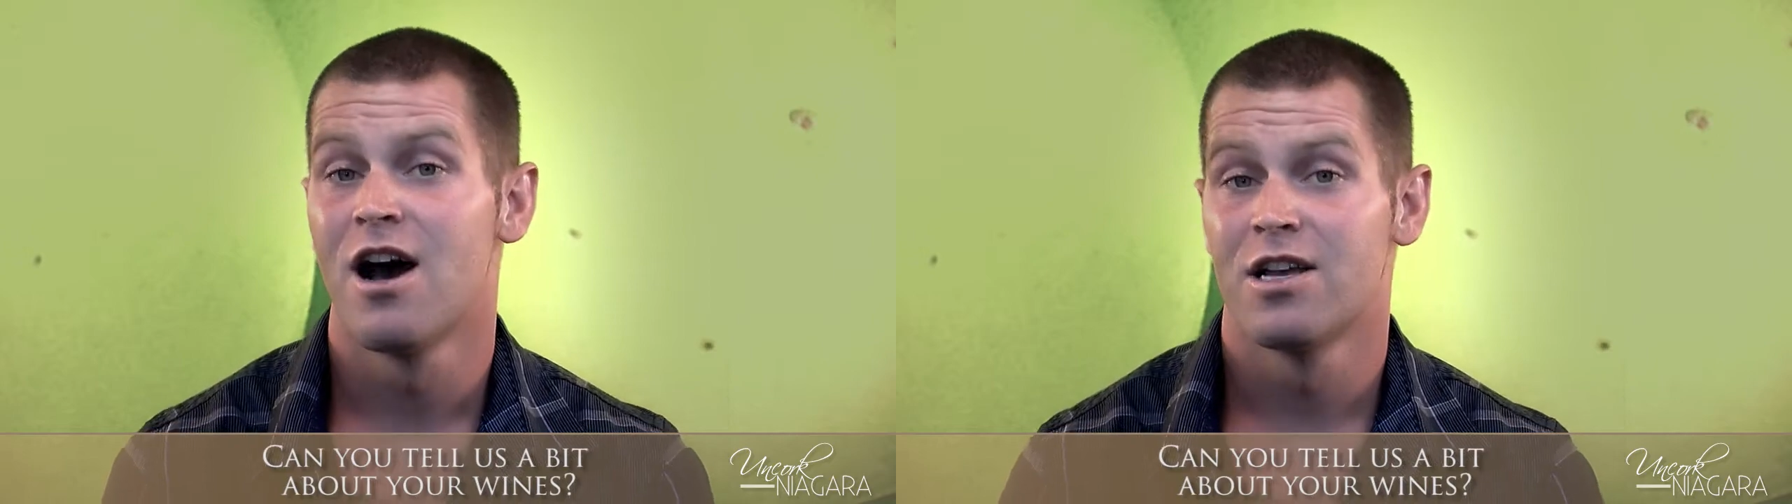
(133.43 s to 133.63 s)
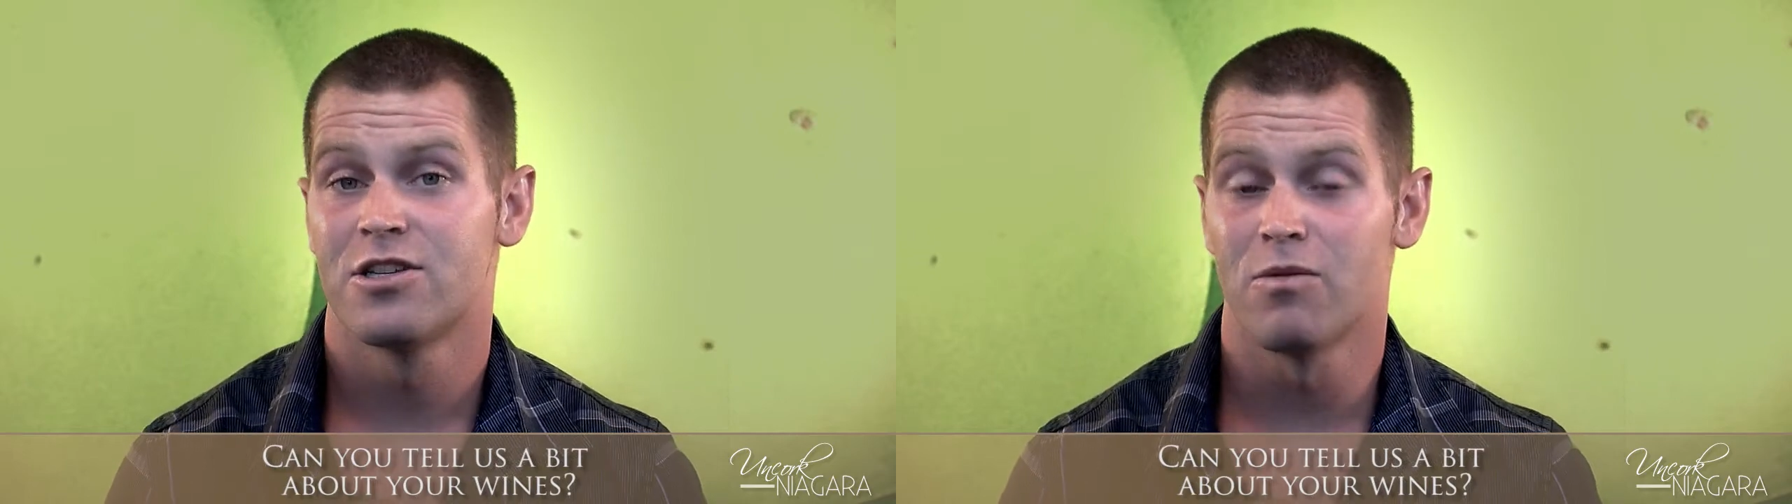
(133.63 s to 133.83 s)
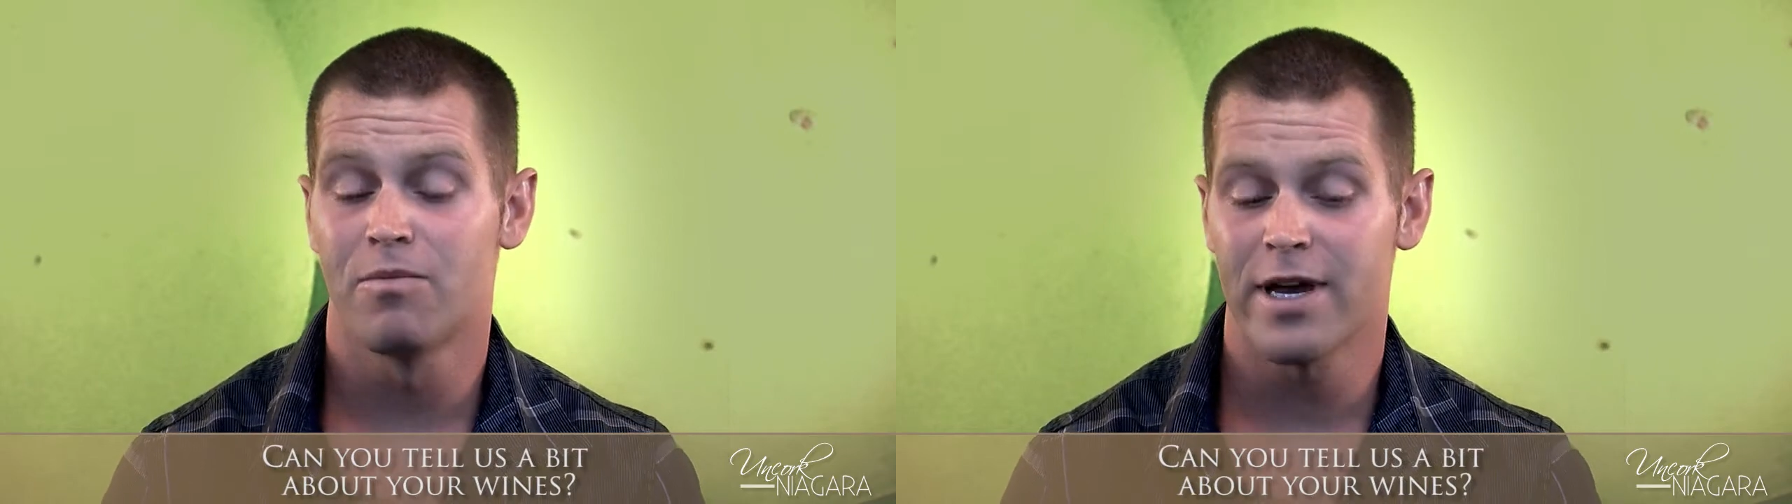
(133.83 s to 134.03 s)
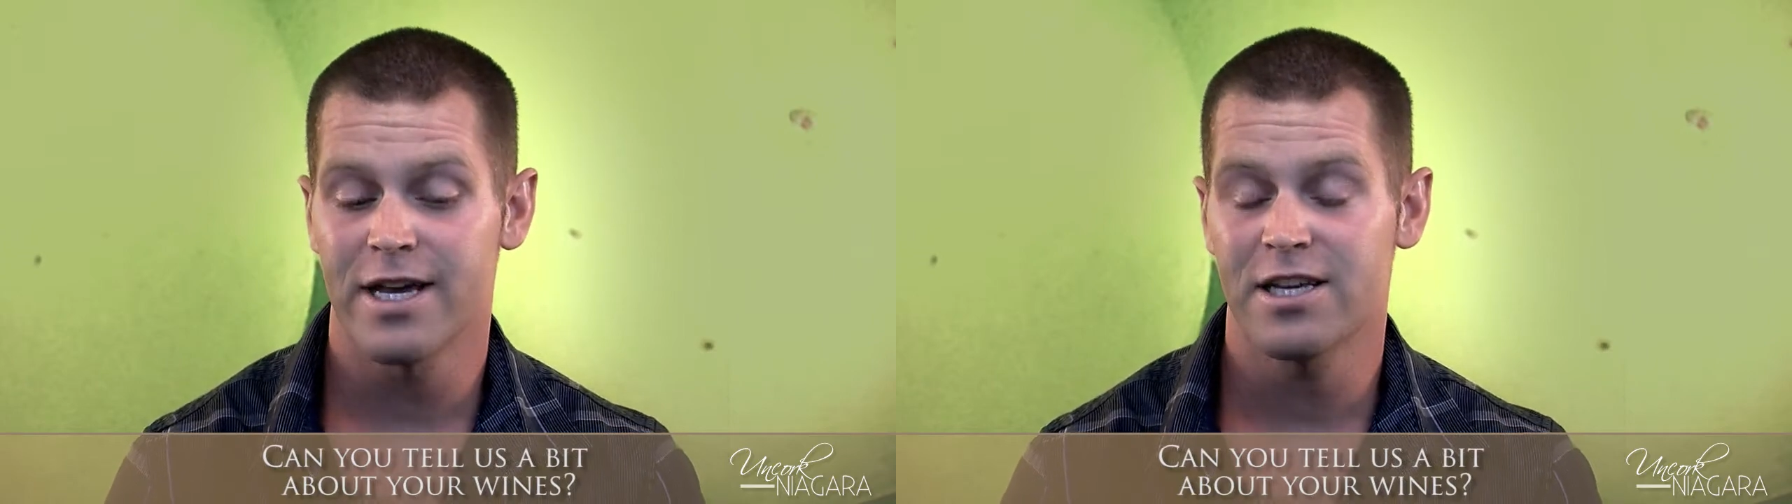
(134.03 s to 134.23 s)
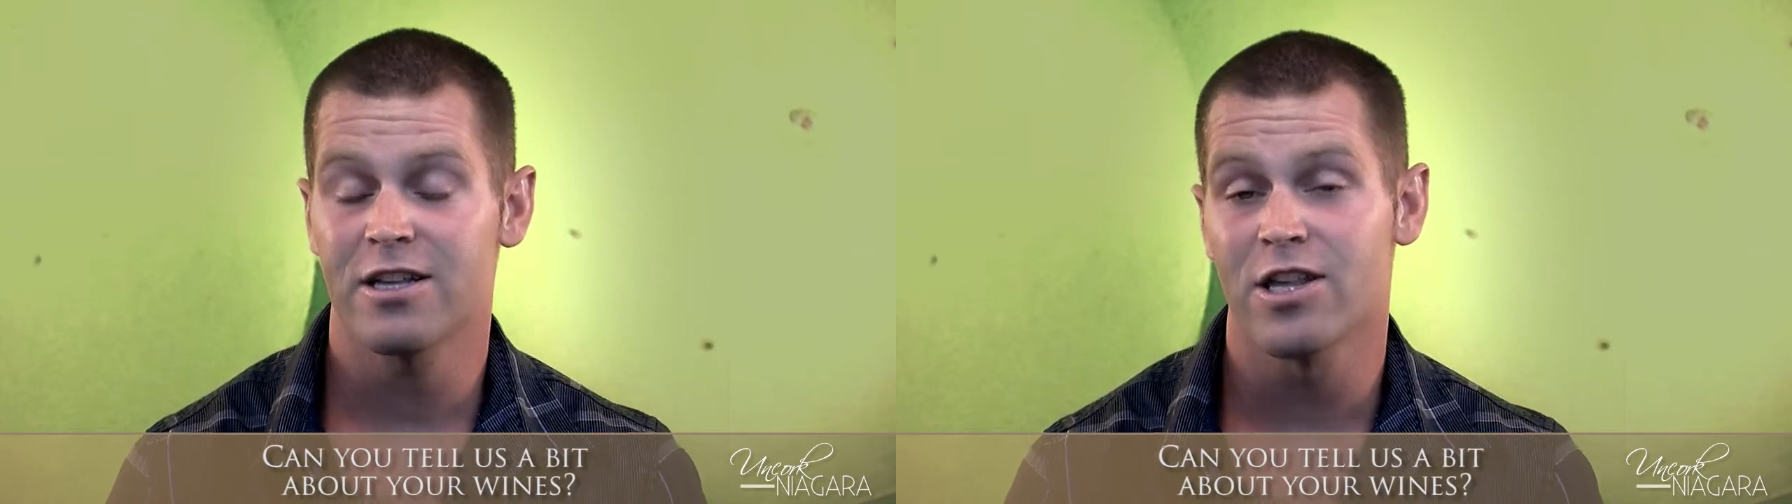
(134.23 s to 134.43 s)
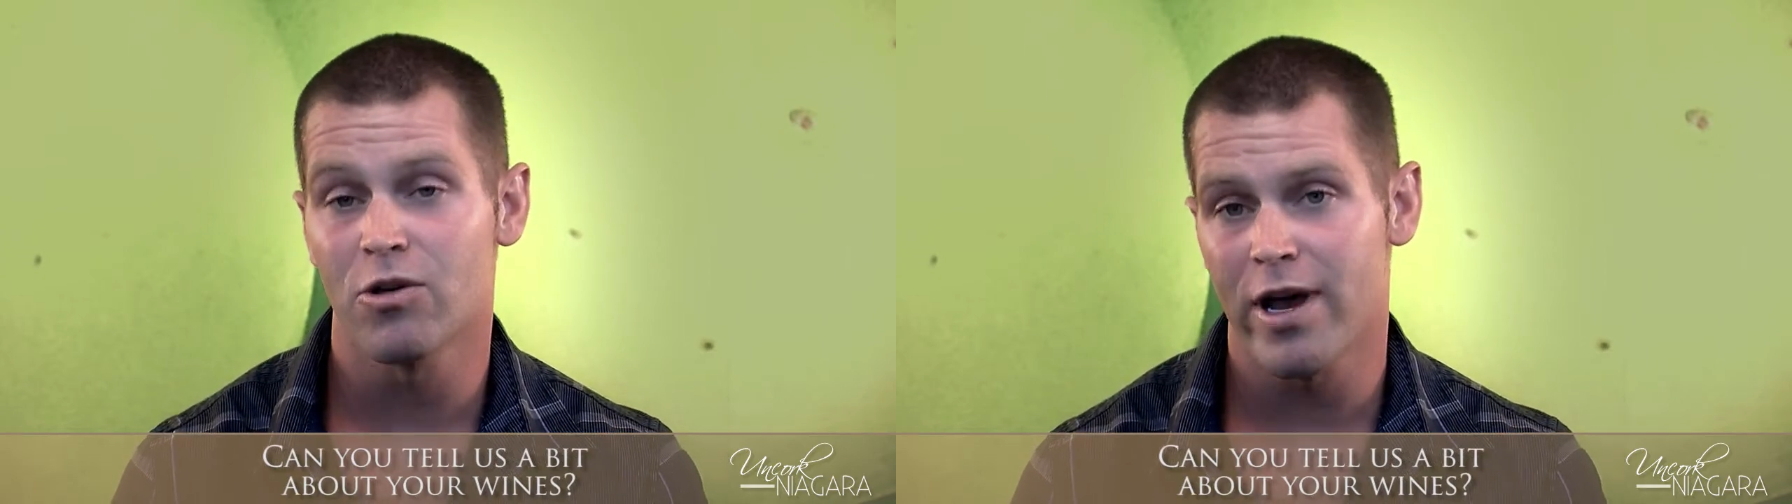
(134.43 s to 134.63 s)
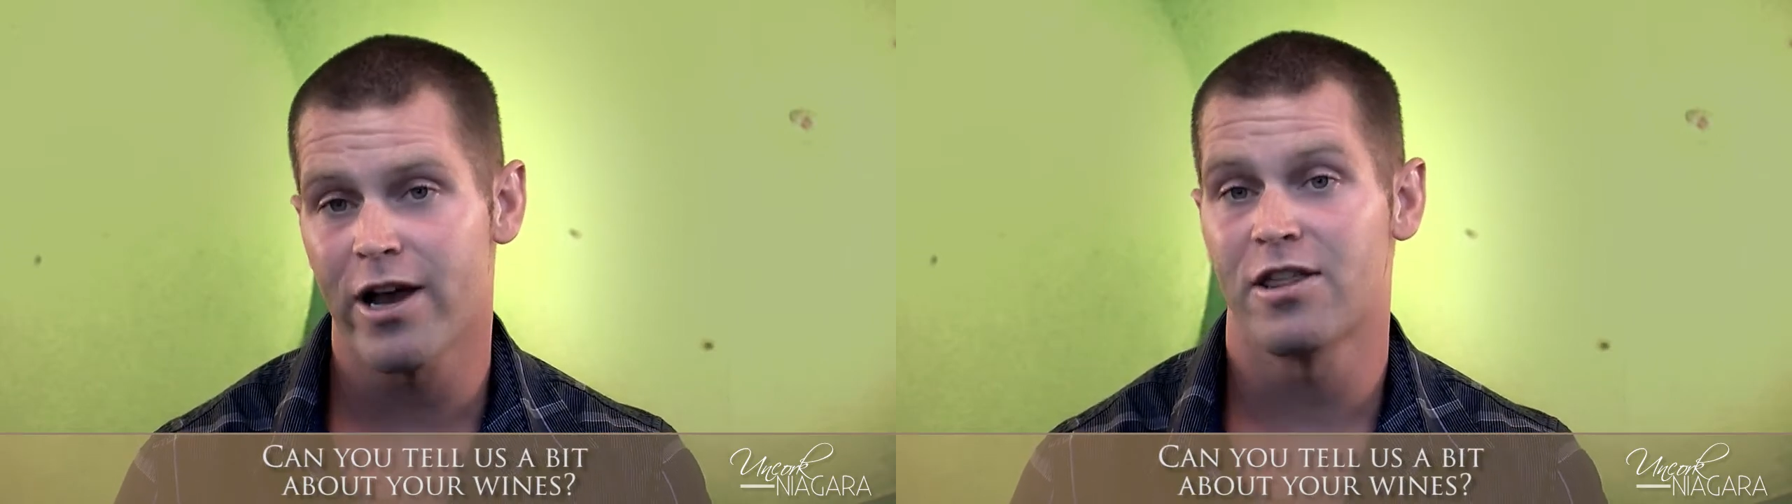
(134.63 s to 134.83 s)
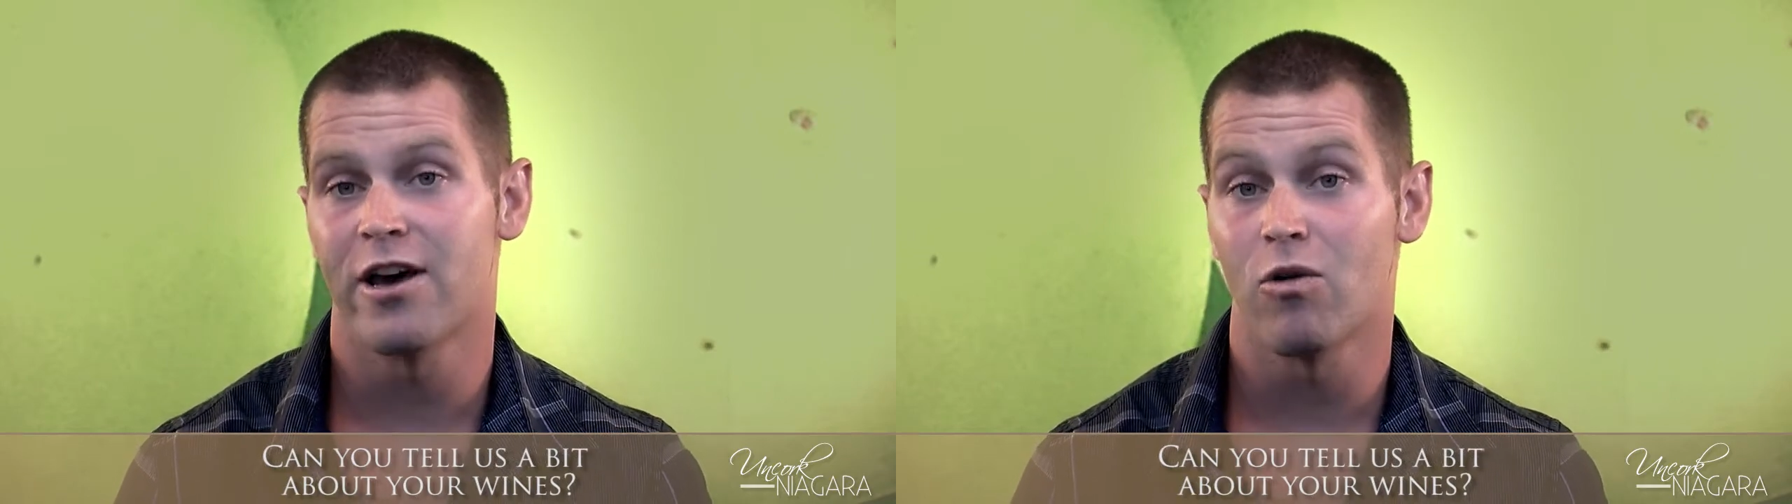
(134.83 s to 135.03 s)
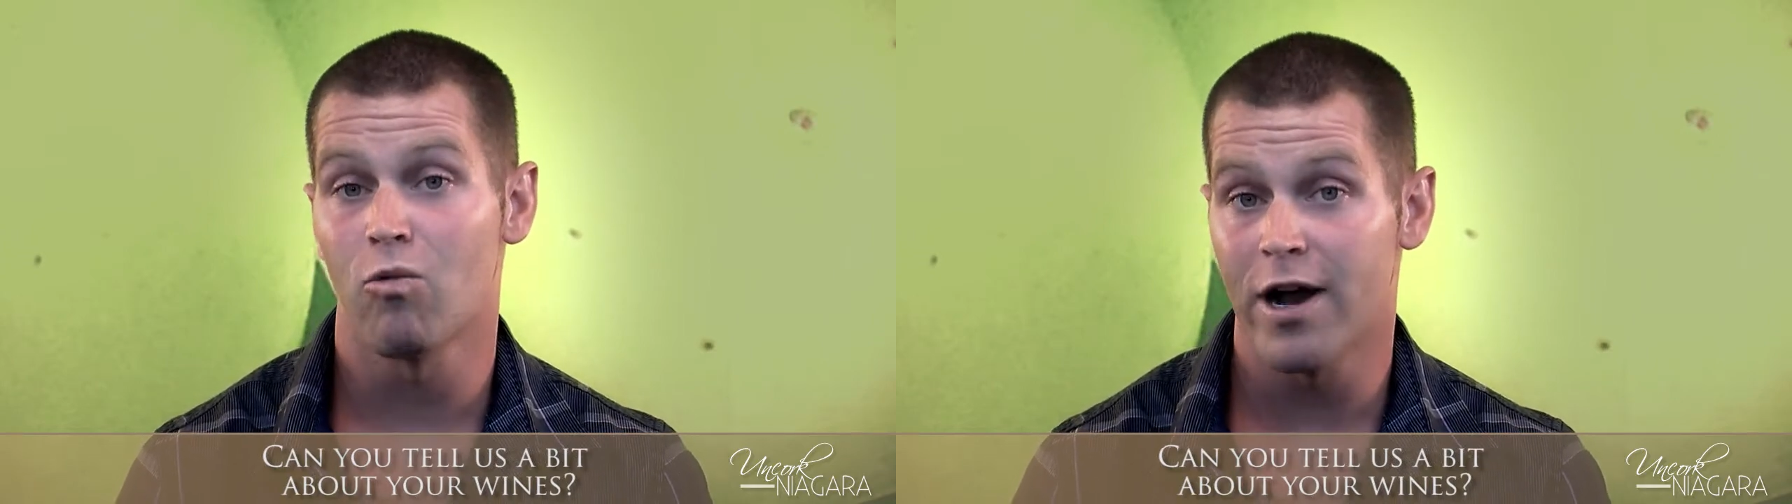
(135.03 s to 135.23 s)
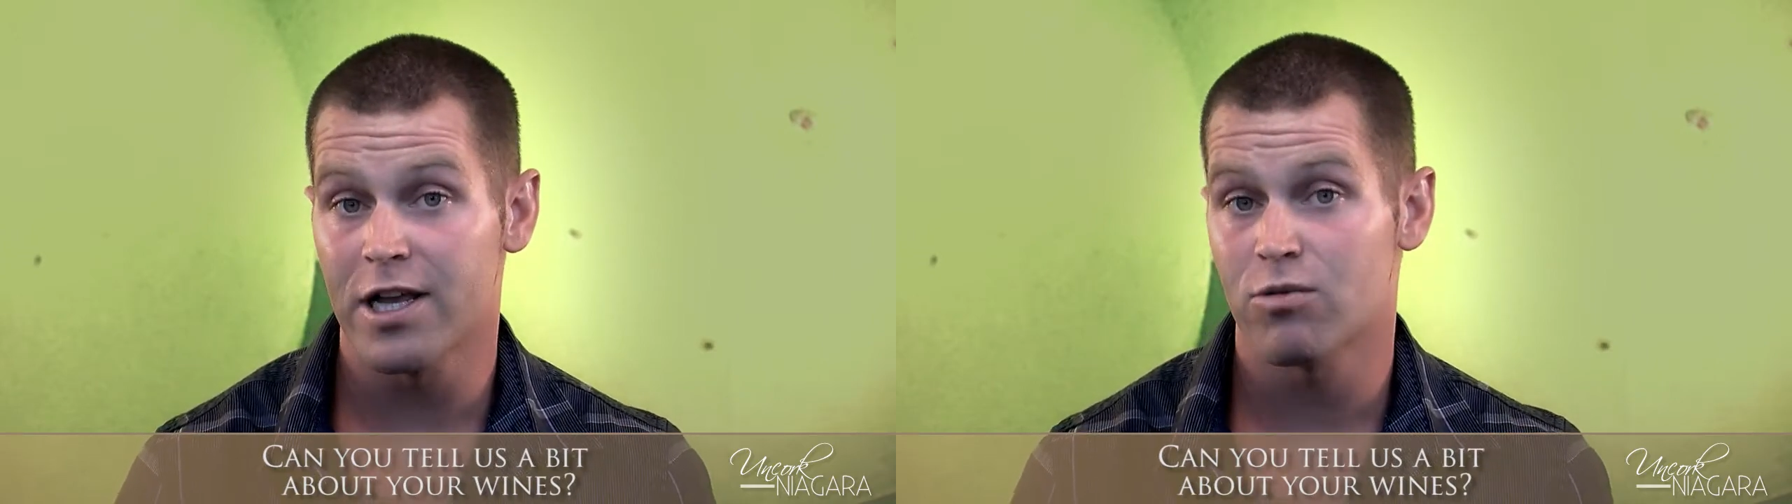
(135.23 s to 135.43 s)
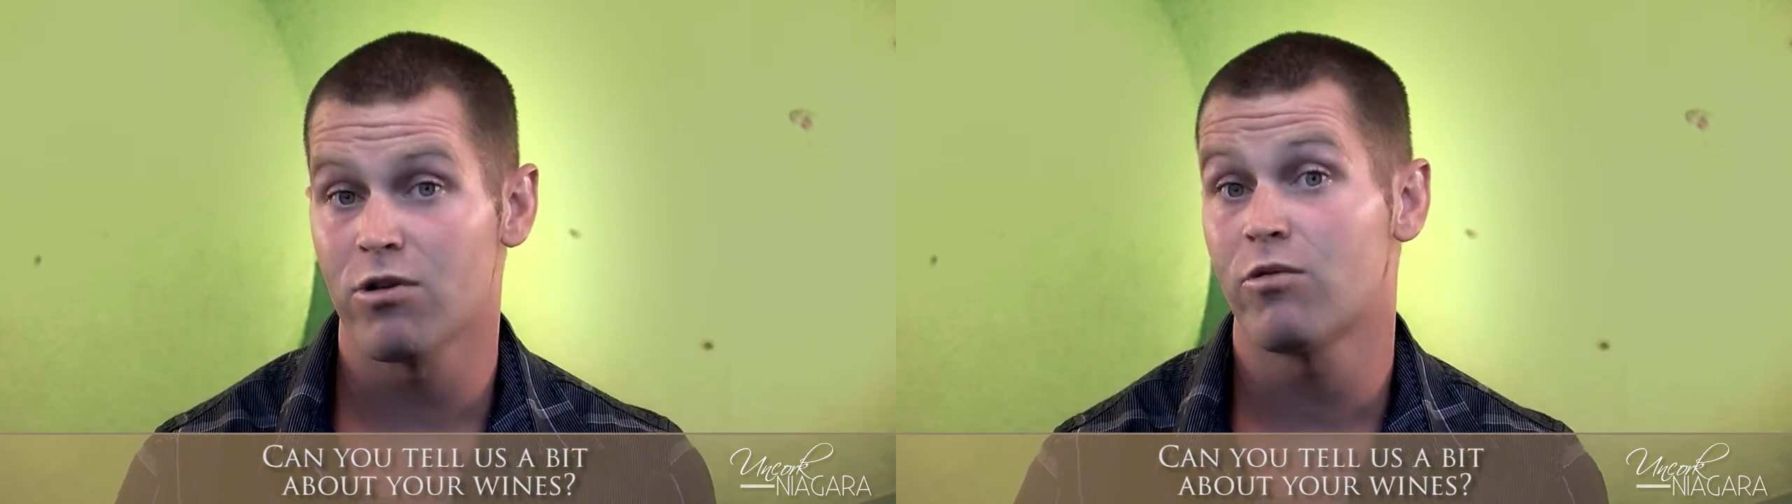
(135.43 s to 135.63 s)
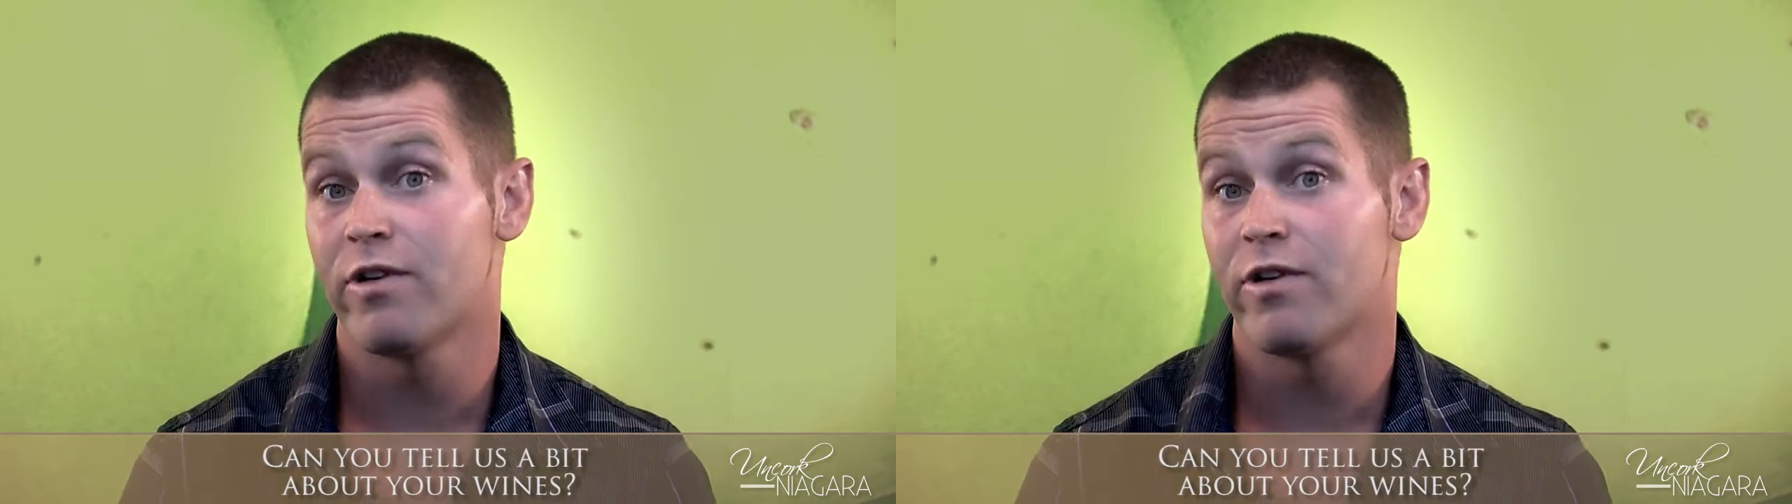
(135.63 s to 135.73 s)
So basically the way that our wines work,